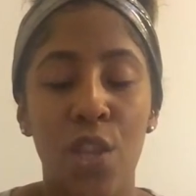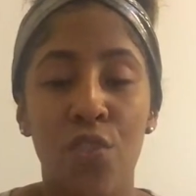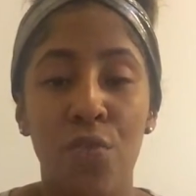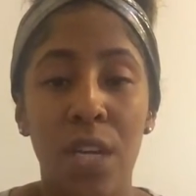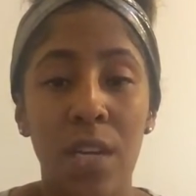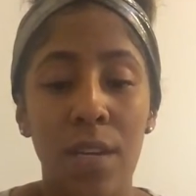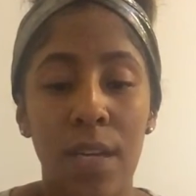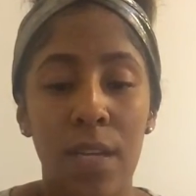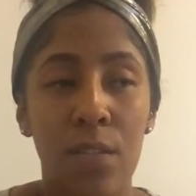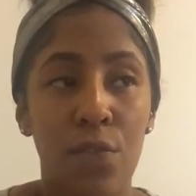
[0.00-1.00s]
3
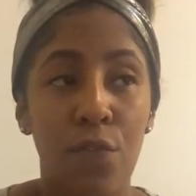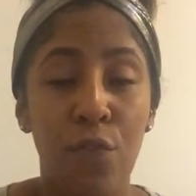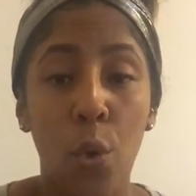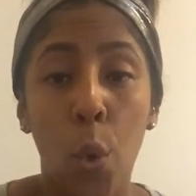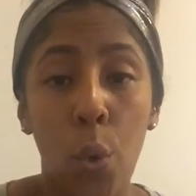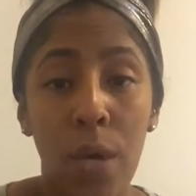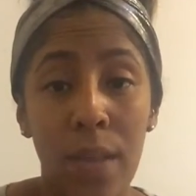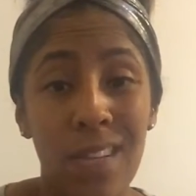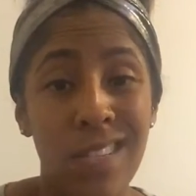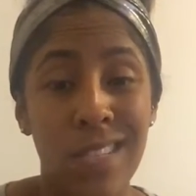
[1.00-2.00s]
is full,
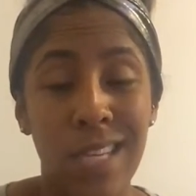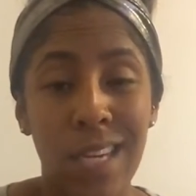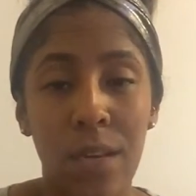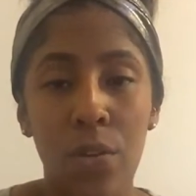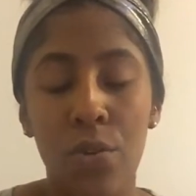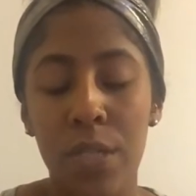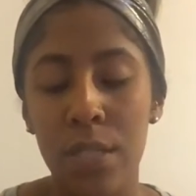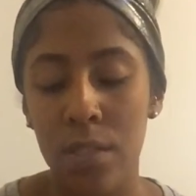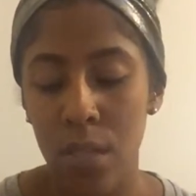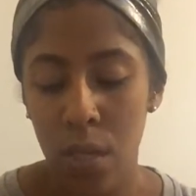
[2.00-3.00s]
and this is an
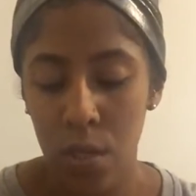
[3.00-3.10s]
increase.